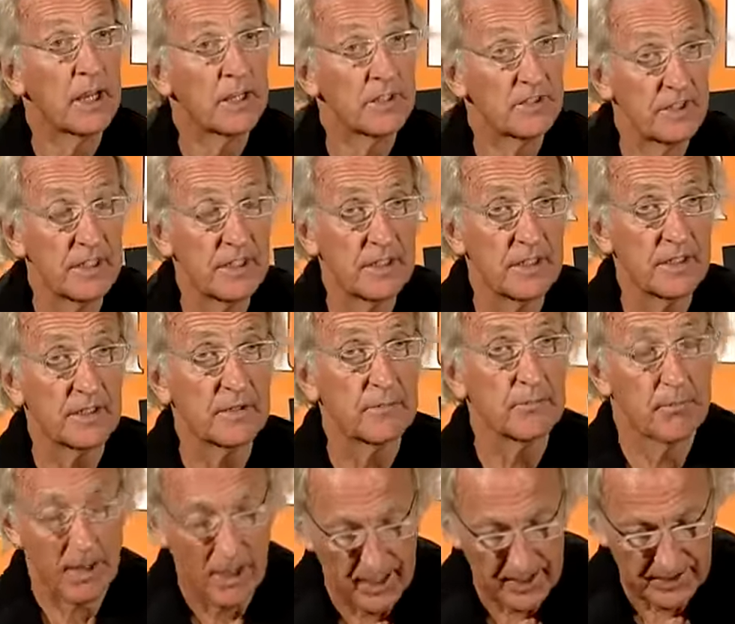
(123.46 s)
by deed
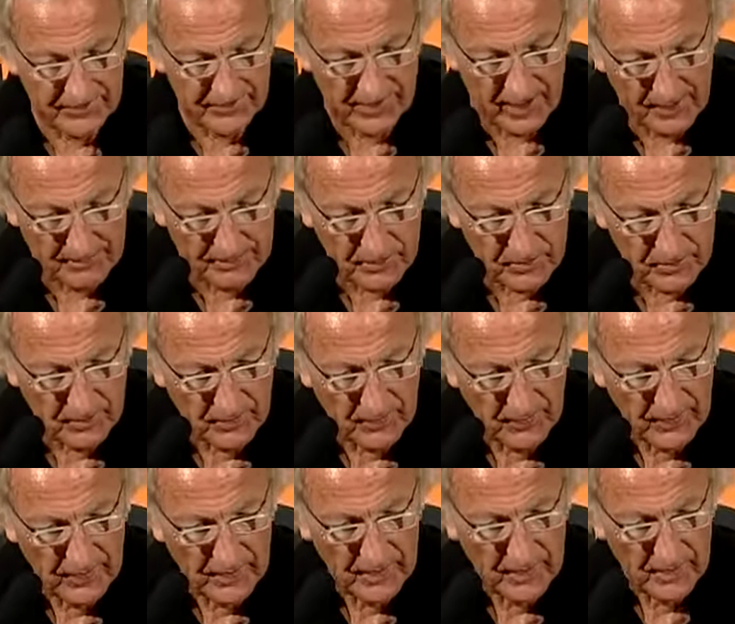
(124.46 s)
and by example,
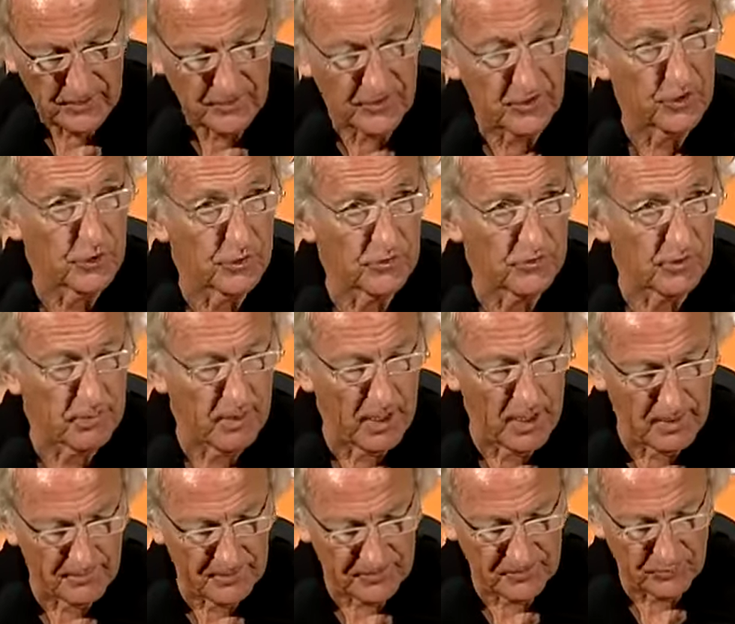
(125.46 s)
to use
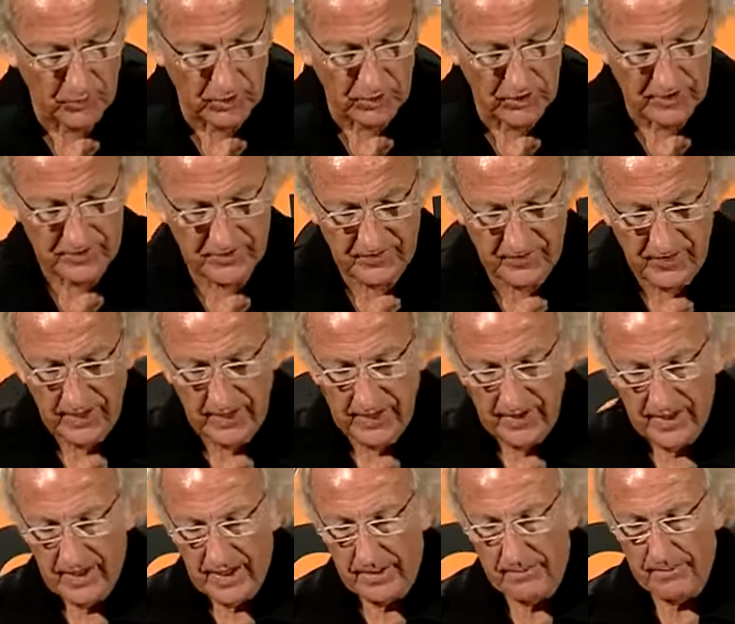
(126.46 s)
Obama's words,
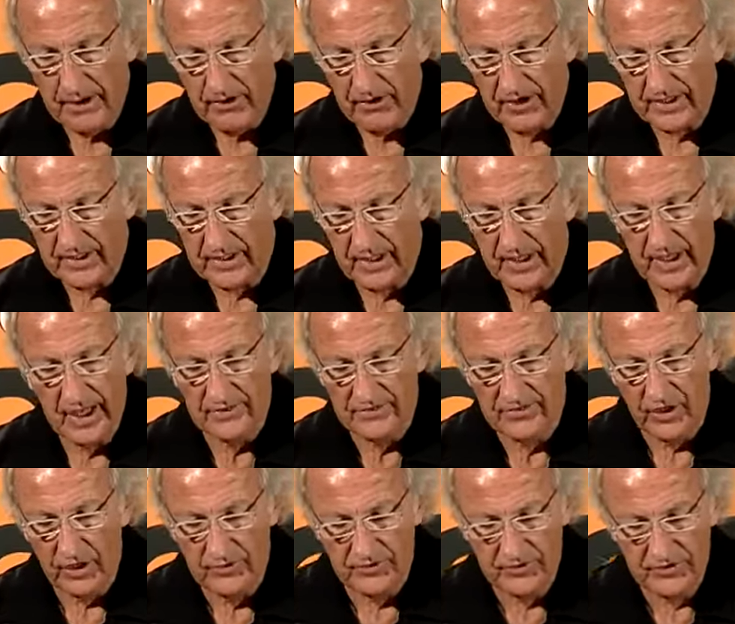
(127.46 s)
America
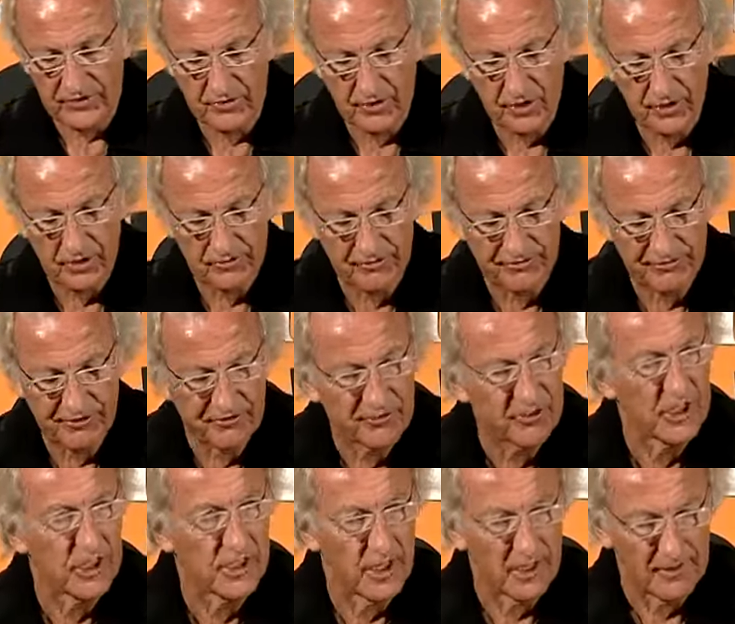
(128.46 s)
has overthrown
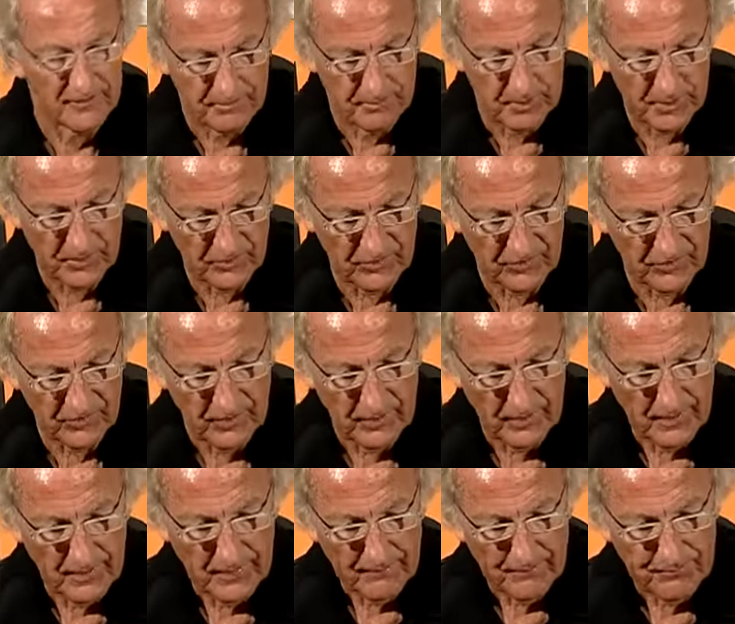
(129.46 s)
50 governments,
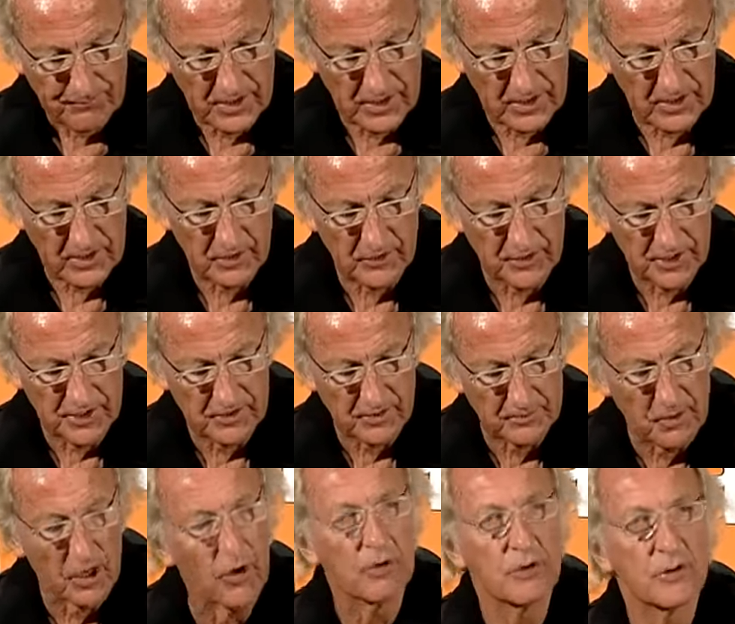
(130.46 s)
including
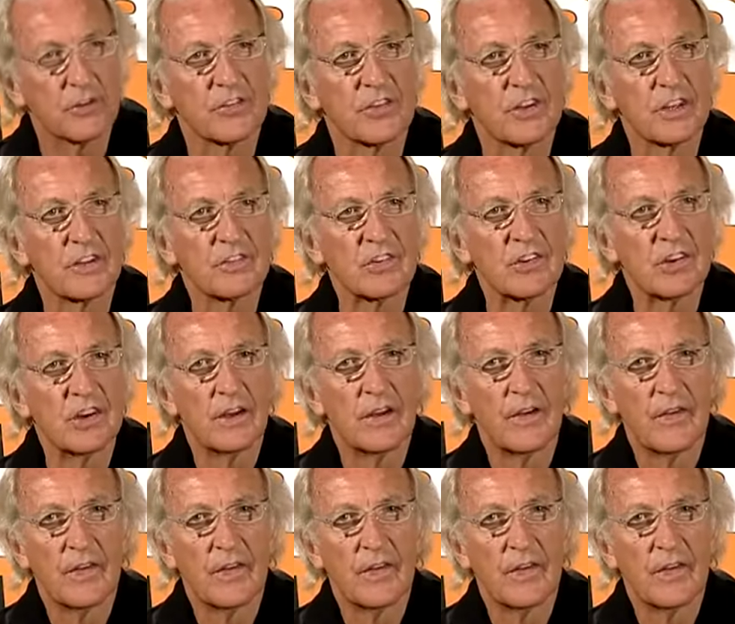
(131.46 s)
democracies,